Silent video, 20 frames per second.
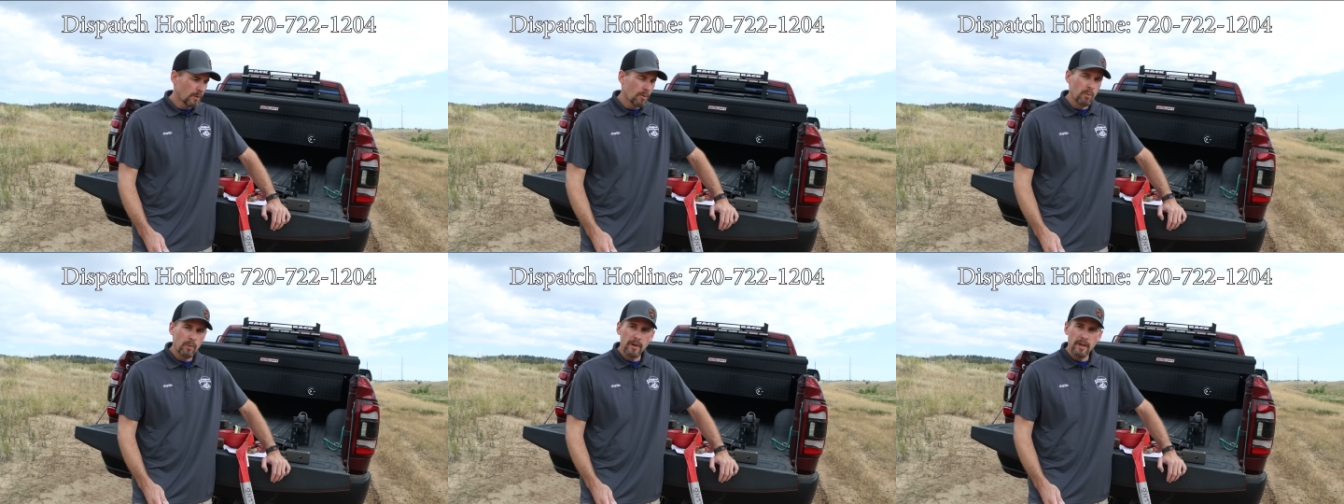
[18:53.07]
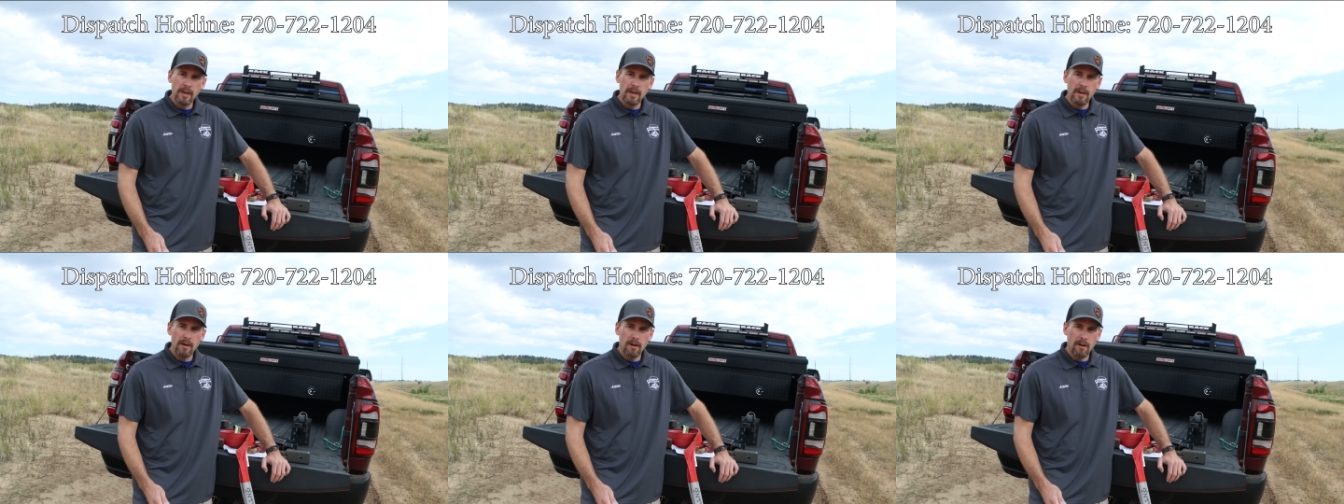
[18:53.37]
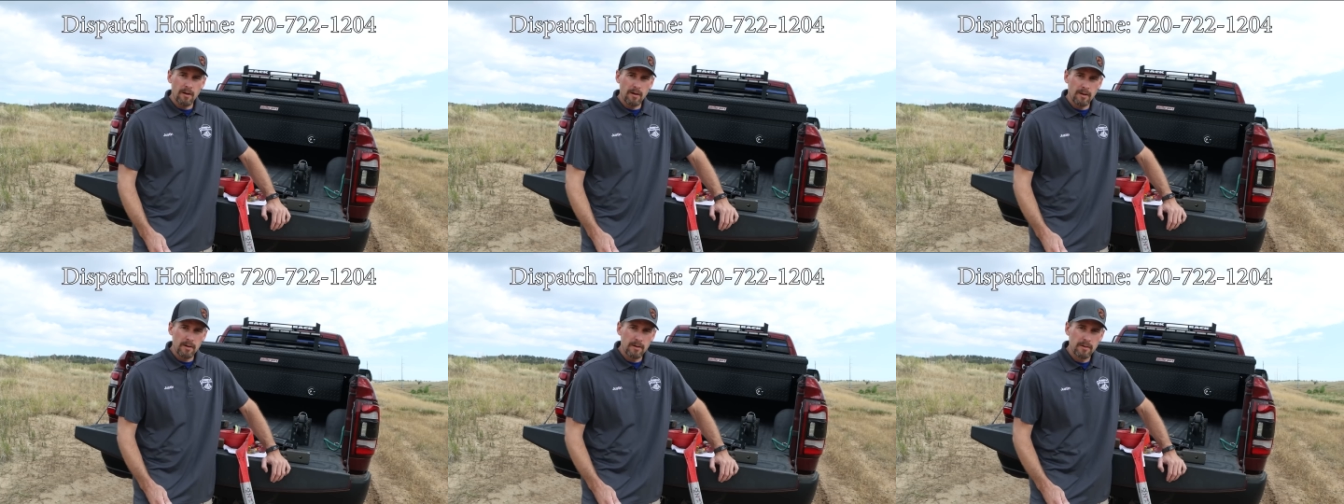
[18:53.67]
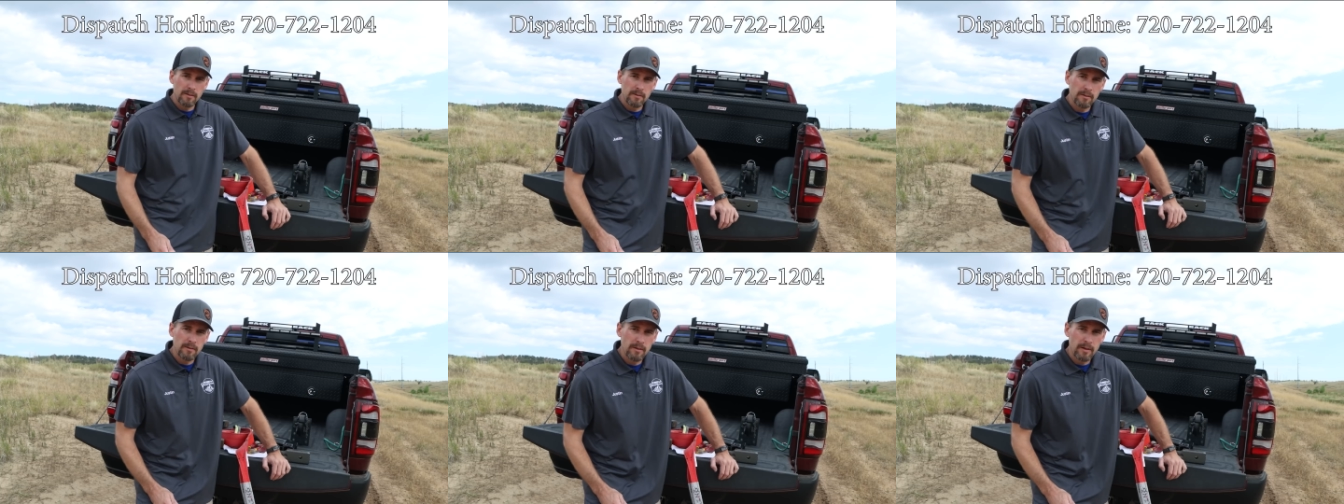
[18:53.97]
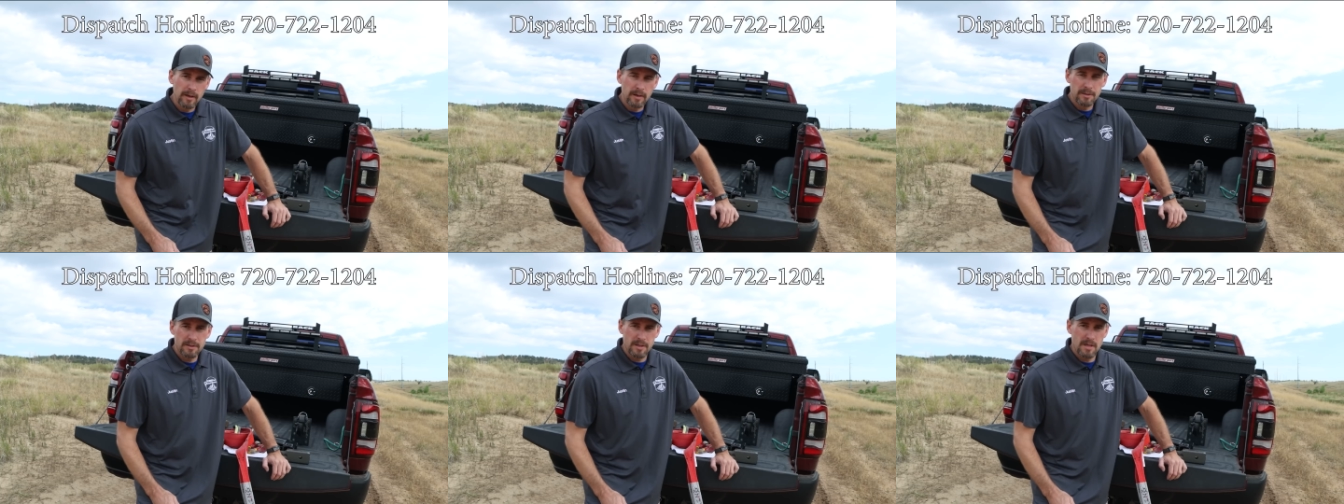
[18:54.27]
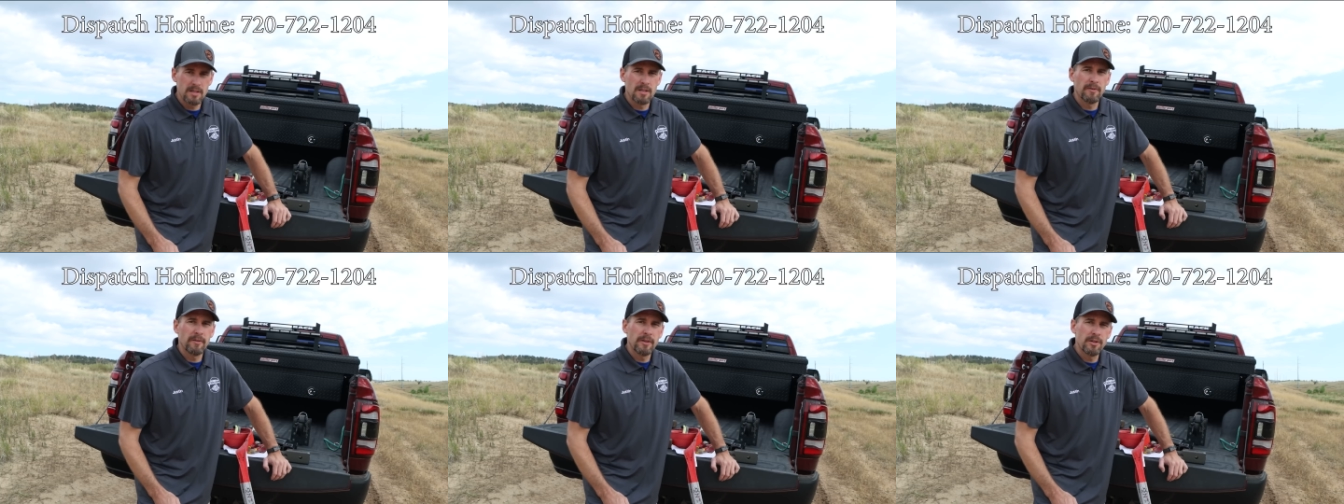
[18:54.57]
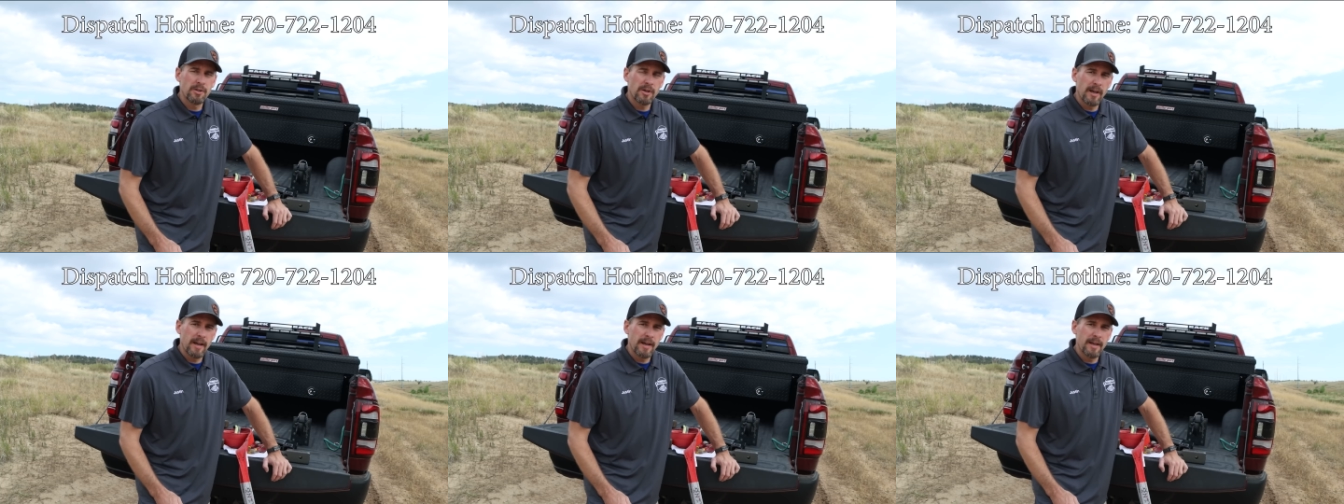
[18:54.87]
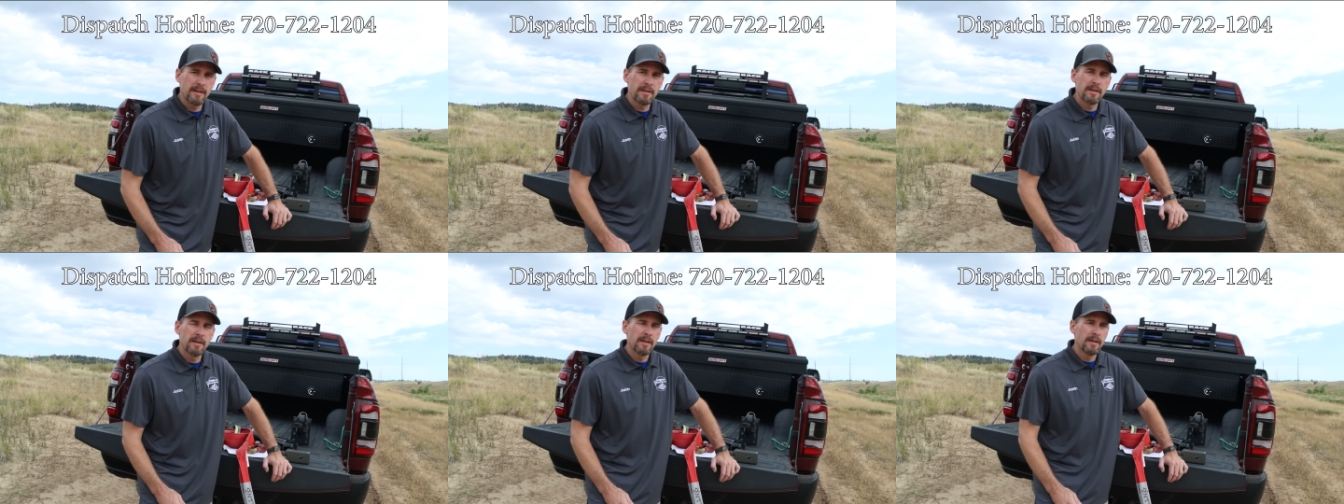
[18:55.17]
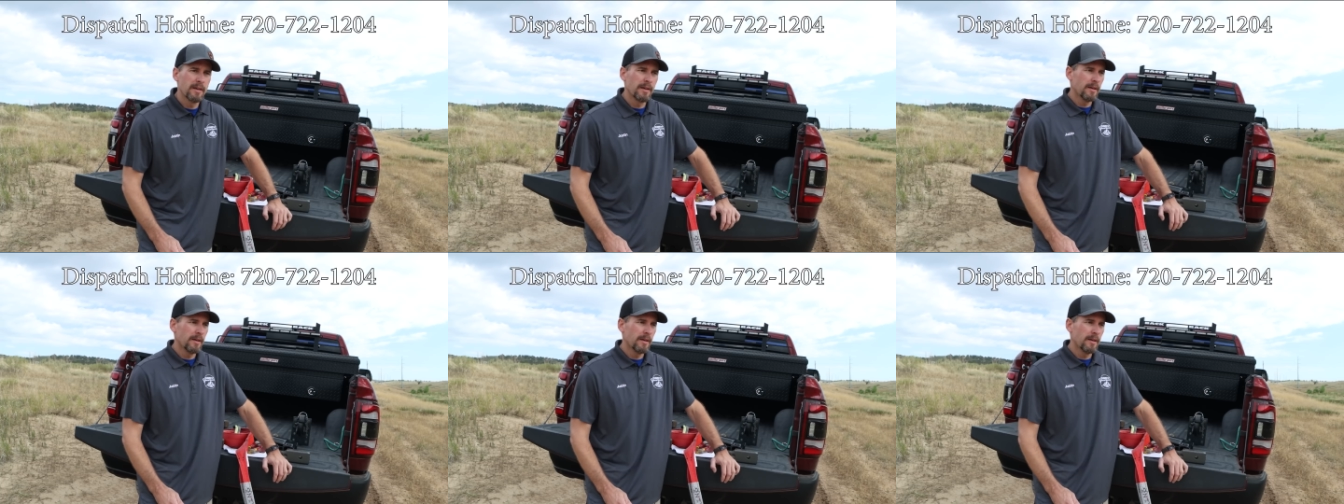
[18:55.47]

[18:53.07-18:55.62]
We are extensively trained.